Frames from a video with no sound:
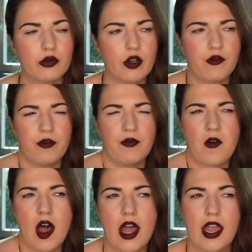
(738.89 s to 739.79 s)

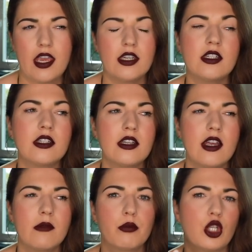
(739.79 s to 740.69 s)
refined,
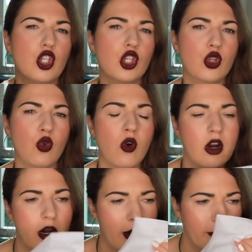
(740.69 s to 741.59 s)

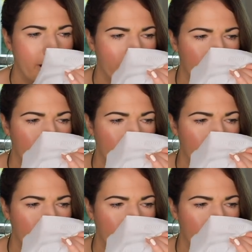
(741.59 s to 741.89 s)
mature,